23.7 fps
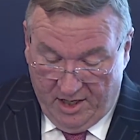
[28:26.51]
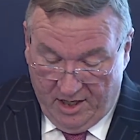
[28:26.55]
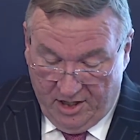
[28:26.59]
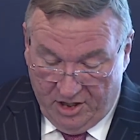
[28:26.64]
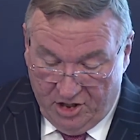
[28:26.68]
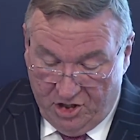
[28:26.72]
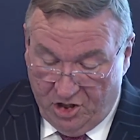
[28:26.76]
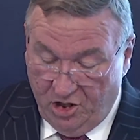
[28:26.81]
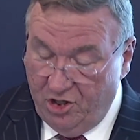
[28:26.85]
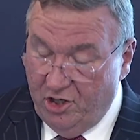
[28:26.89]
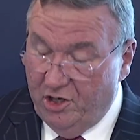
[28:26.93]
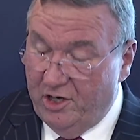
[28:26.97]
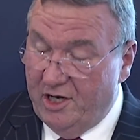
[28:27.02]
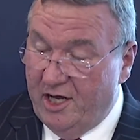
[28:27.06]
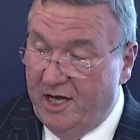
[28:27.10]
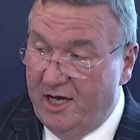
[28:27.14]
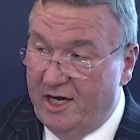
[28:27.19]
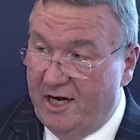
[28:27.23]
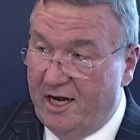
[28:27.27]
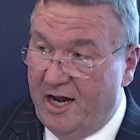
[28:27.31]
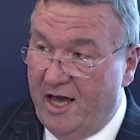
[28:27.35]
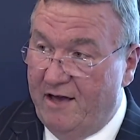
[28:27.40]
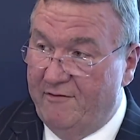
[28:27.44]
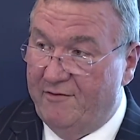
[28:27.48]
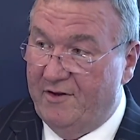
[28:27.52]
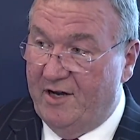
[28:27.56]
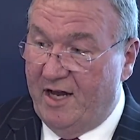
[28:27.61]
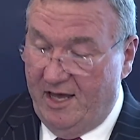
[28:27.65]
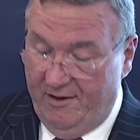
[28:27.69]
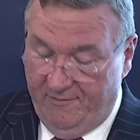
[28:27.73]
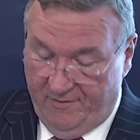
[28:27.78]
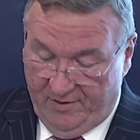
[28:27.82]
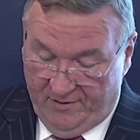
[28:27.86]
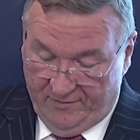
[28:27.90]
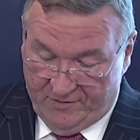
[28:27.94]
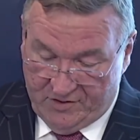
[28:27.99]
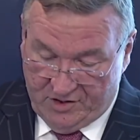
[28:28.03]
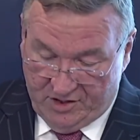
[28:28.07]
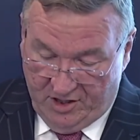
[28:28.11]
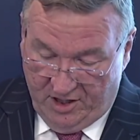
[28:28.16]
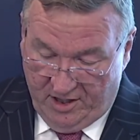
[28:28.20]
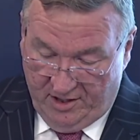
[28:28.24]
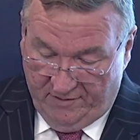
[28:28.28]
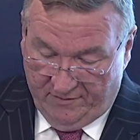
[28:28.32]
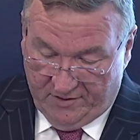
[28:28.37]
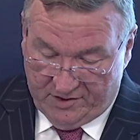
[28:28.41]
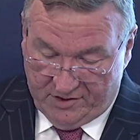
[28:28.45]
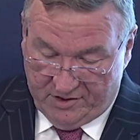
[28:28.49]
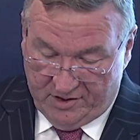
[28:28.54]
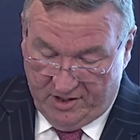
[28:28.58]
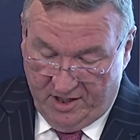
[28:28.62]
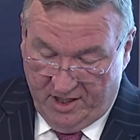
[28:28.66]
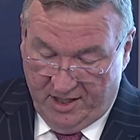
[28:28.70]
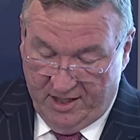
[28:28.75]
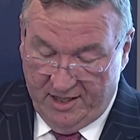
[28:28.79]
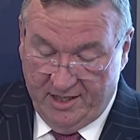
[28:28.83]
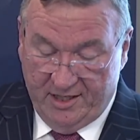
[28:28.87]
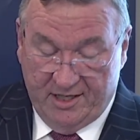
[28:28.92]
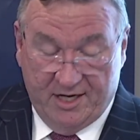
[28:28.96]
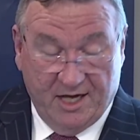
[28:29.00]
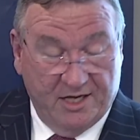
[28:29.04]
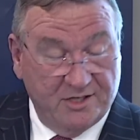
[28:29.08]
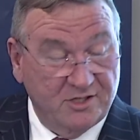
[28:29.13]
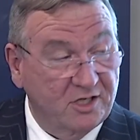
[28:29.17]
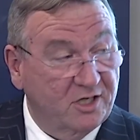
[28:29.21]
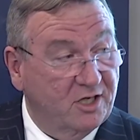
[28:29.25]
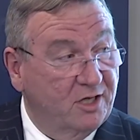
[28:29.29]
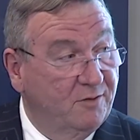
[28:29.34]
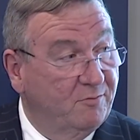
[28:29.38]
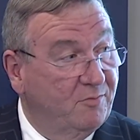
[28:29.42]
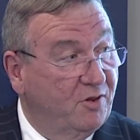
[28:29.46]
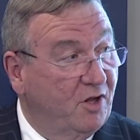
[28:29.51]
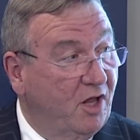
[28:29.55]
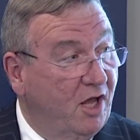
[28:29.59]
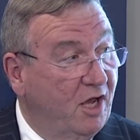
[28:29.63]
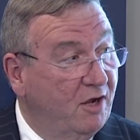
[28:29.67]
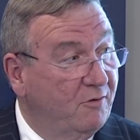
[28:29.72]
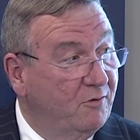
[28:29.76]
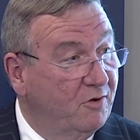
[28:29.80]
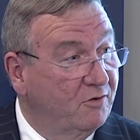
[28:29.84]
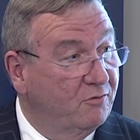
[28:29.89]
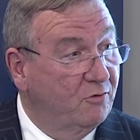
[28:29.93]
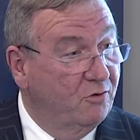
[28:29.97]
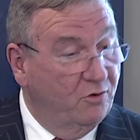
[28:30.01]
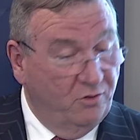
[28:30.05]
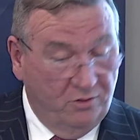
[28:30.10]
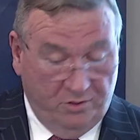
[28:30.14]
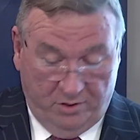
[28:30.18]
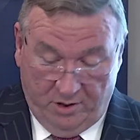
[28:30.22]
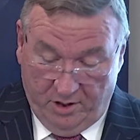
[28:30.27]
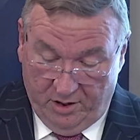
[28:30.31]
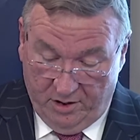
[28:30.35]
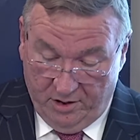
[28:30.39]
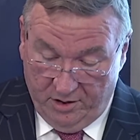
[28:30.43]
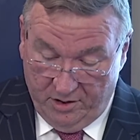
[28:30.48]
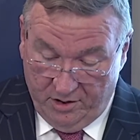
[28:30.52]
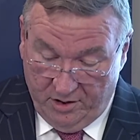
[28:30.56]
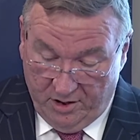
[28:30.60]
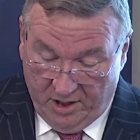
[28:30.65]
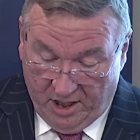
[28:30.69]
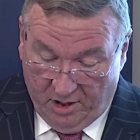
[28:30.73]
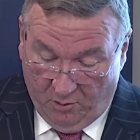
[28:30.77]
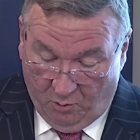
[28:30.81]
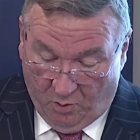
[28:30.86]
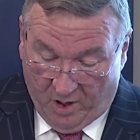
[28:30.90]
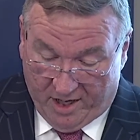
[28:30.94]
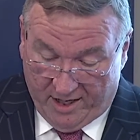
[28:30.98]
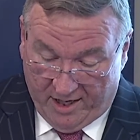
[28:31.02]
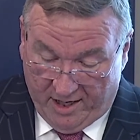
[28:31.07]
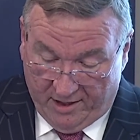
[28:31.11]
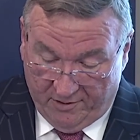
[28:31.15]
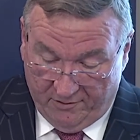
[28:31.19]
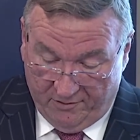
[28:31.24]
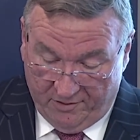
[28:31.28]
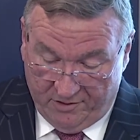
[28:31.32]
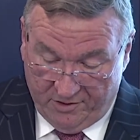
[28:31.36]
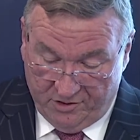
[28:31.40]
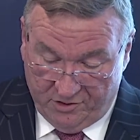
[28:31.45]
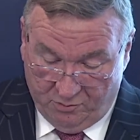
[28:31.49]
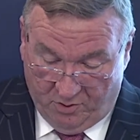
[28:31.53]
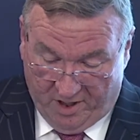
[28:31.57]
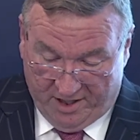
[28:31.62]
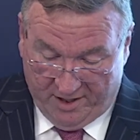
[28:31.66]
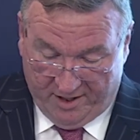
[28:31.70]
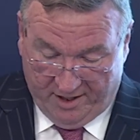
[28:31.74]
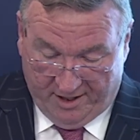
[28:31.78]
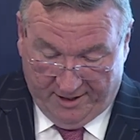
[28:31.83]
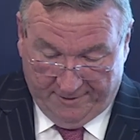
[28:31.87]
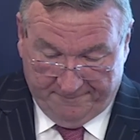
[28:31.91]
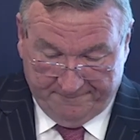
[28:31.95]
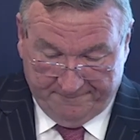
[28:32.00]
Do you need an affidavit of service? Does it comply with Rule 120?